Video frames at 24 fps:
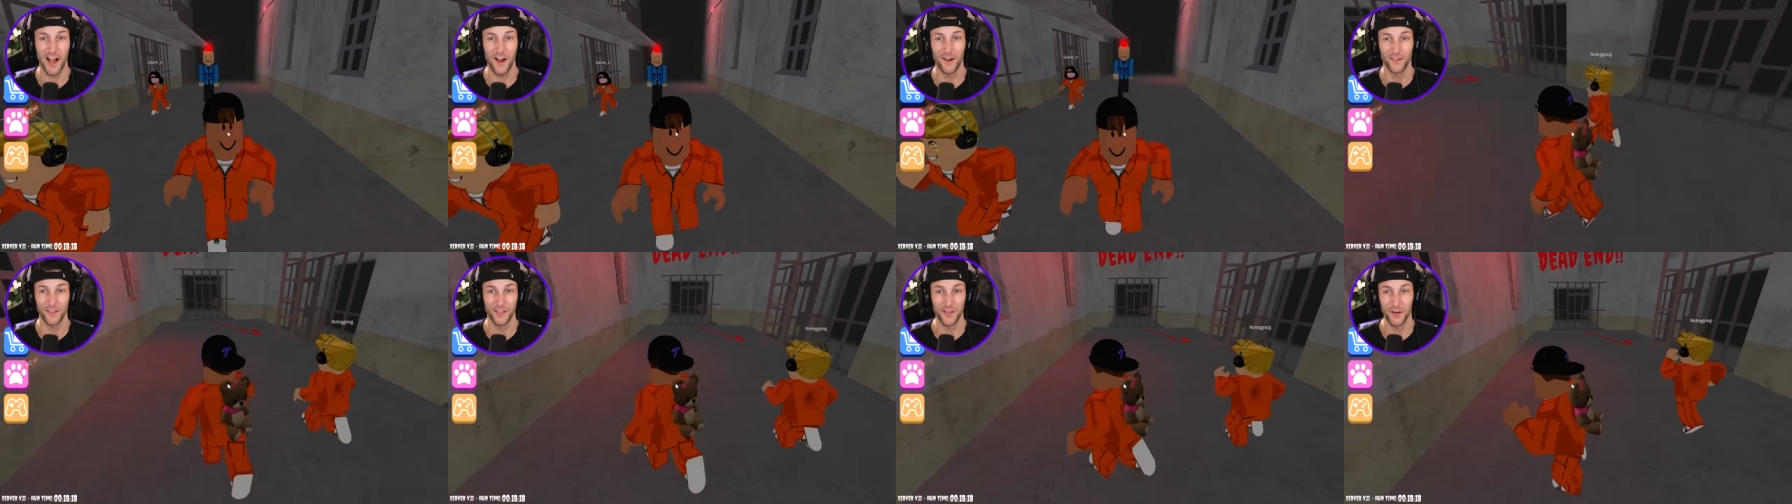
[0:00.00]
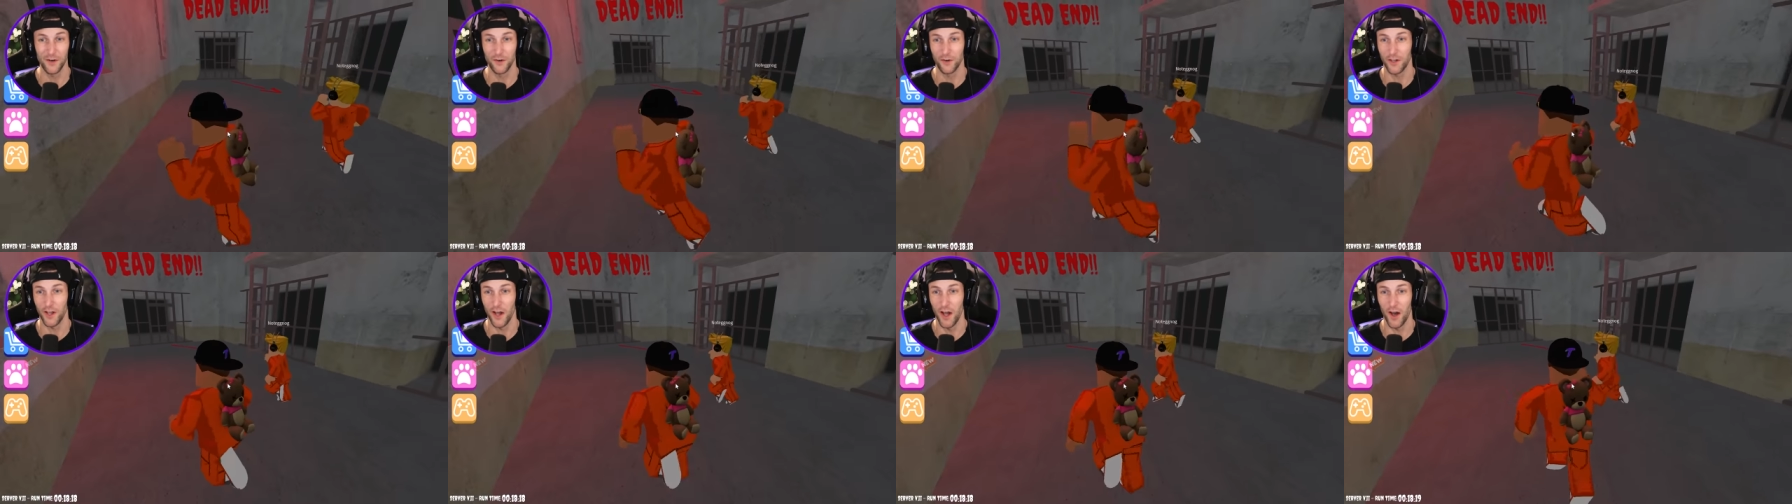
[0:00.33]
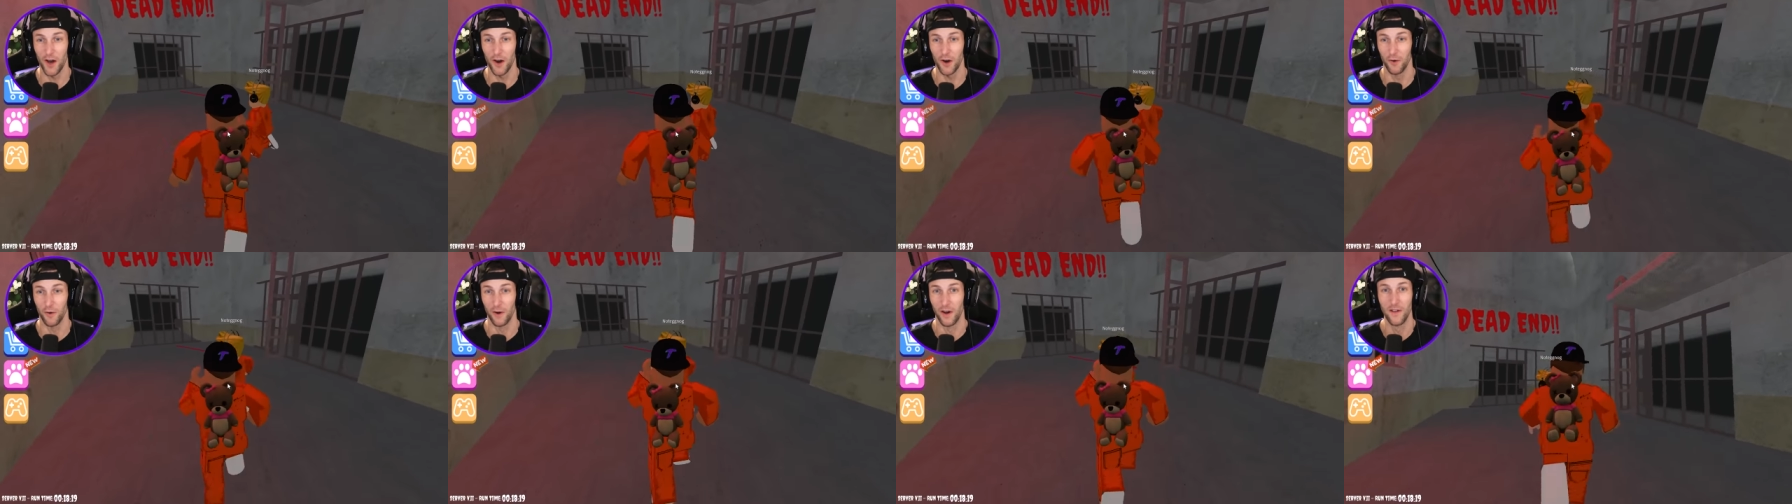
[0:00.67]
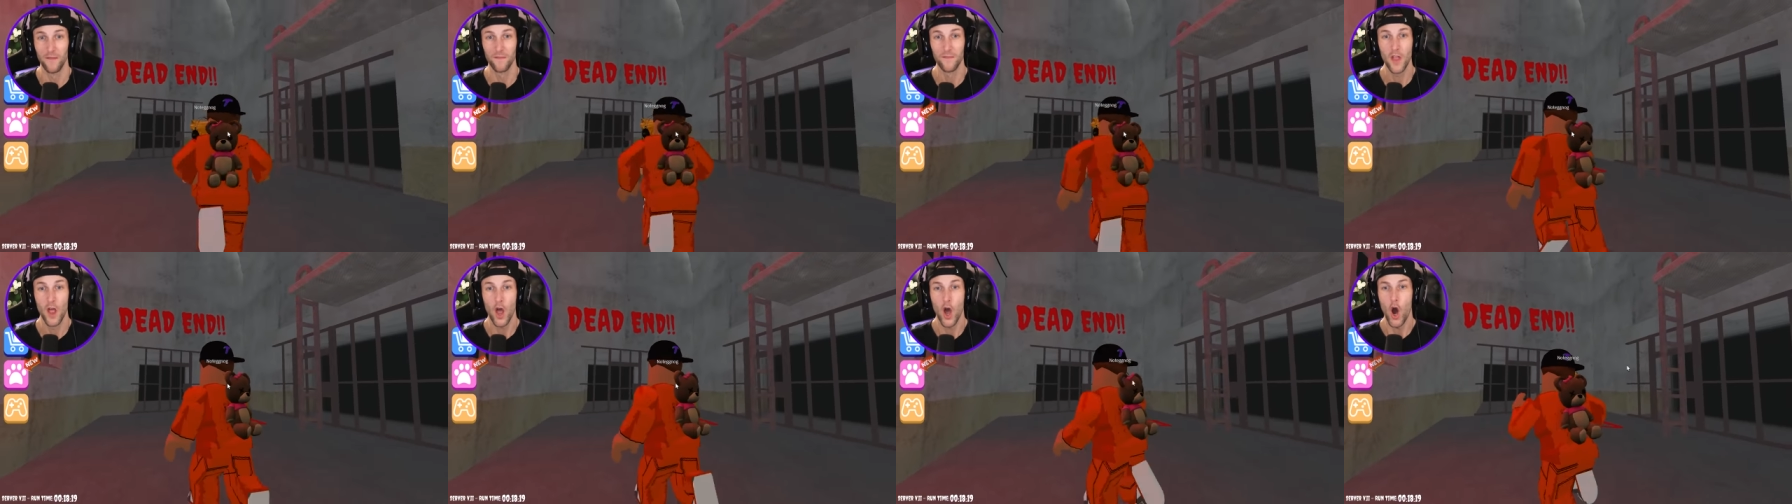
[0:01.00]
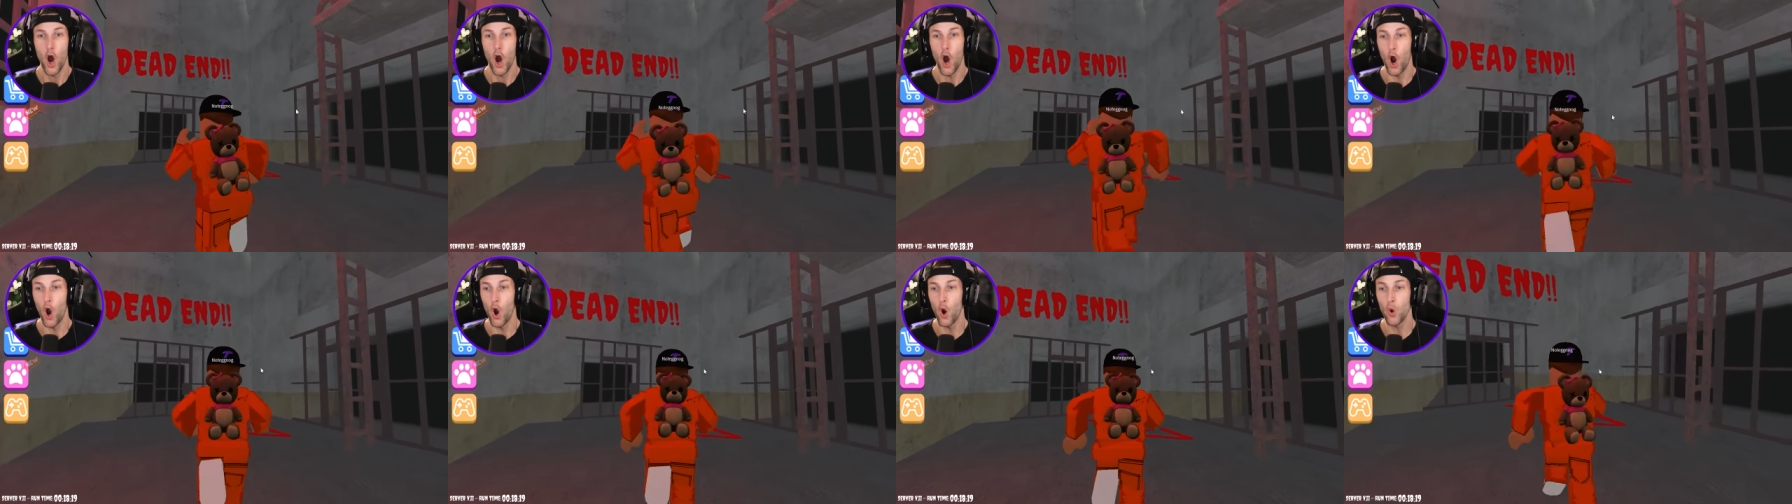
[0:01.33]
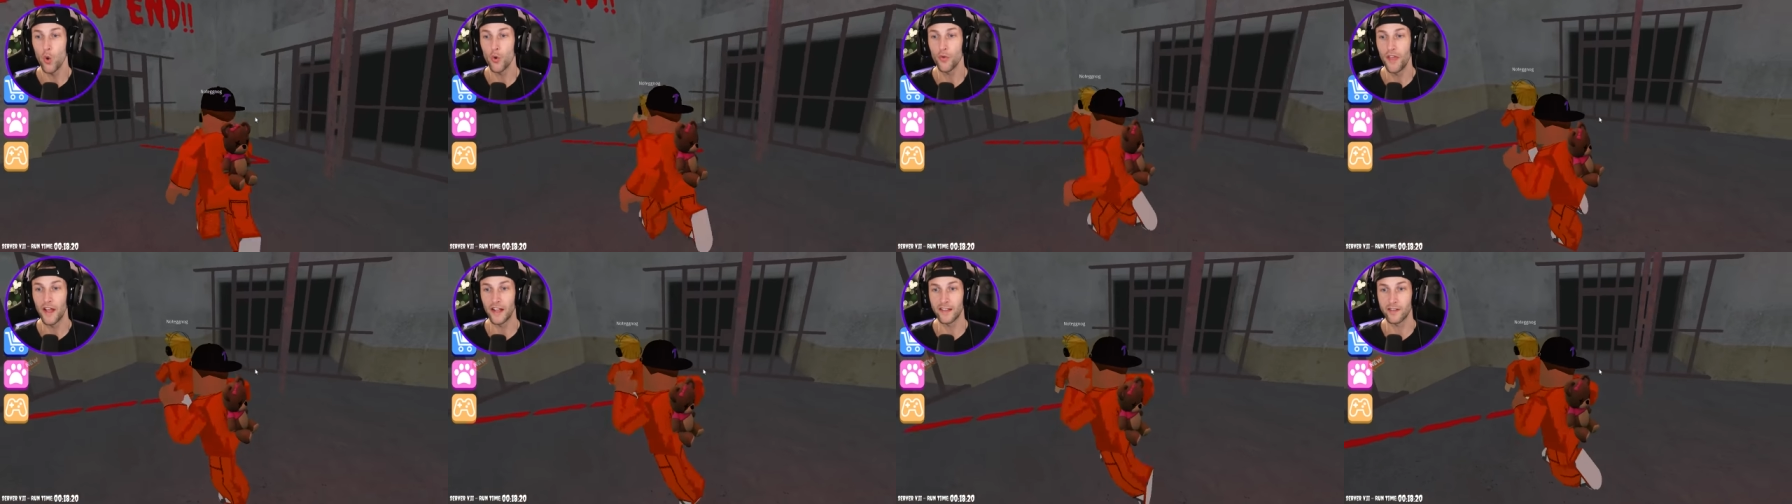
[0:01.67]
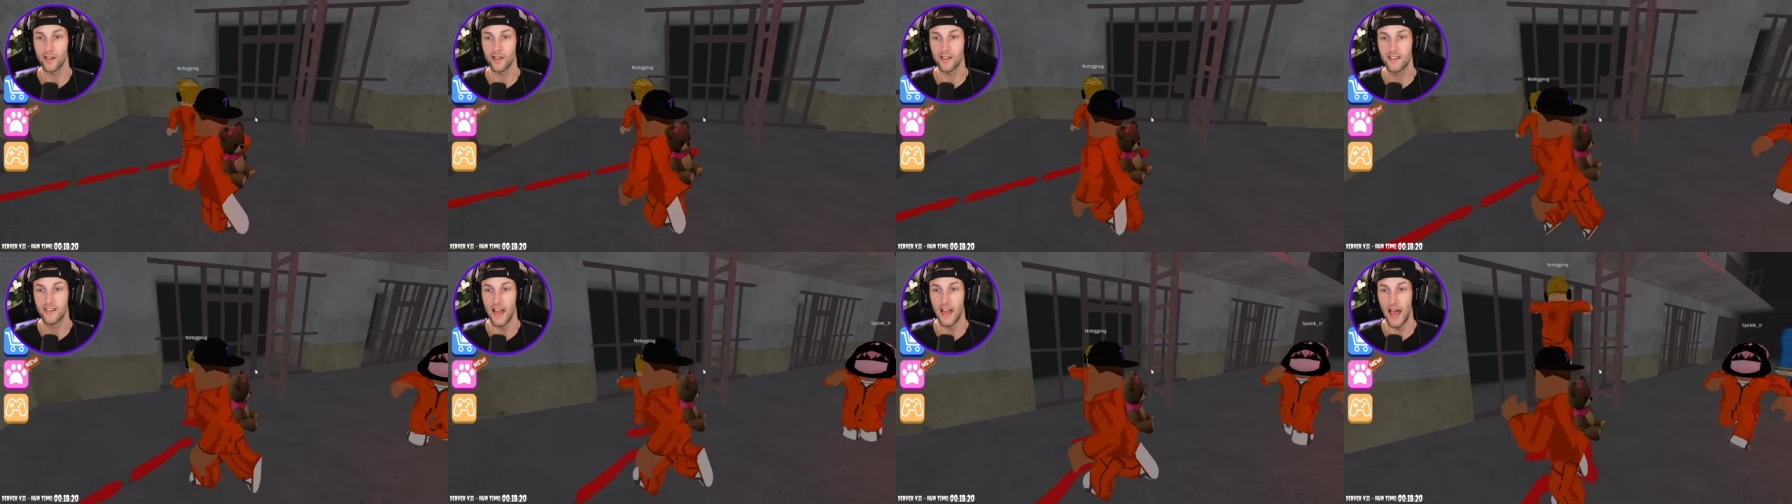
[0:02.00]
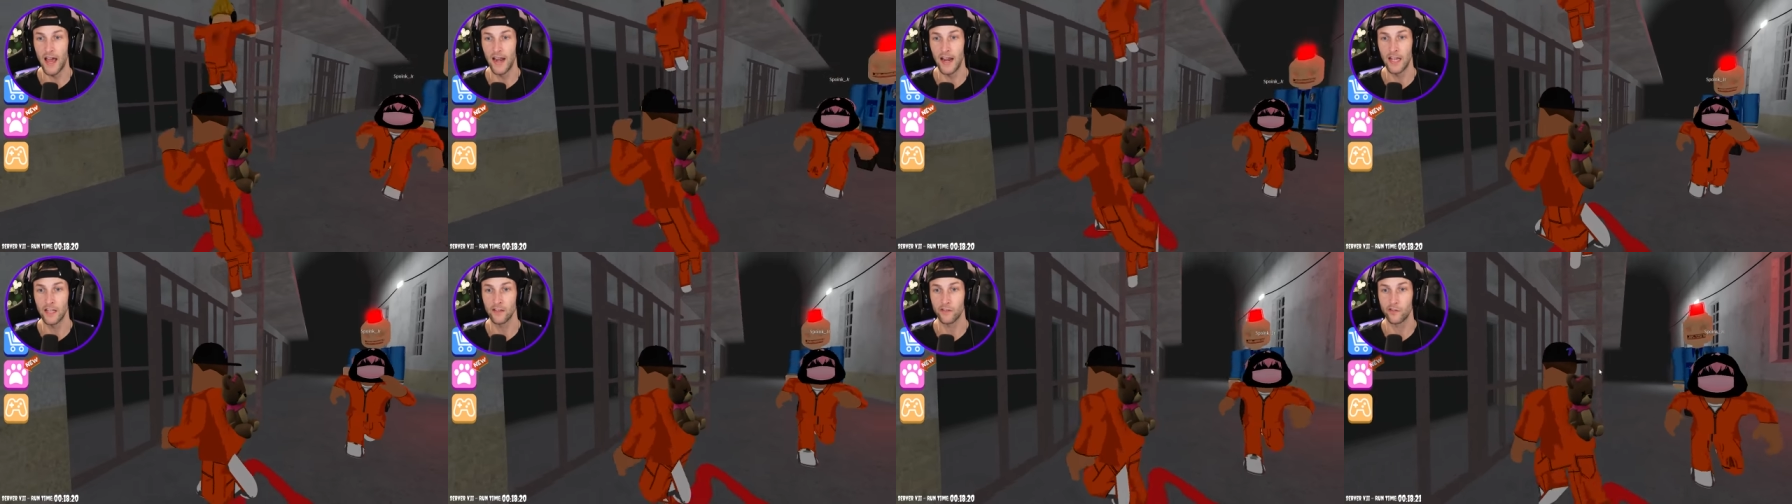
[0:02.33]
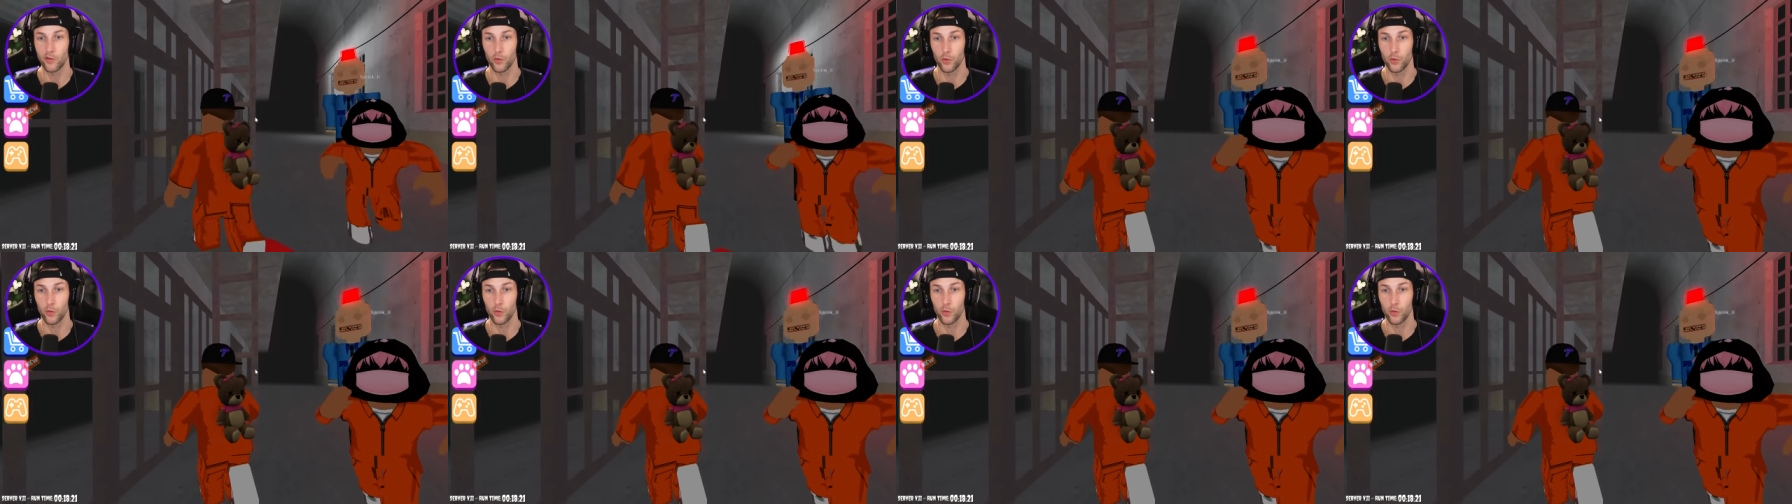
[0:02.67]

Look out, dude, go! Oh, that's a dead end,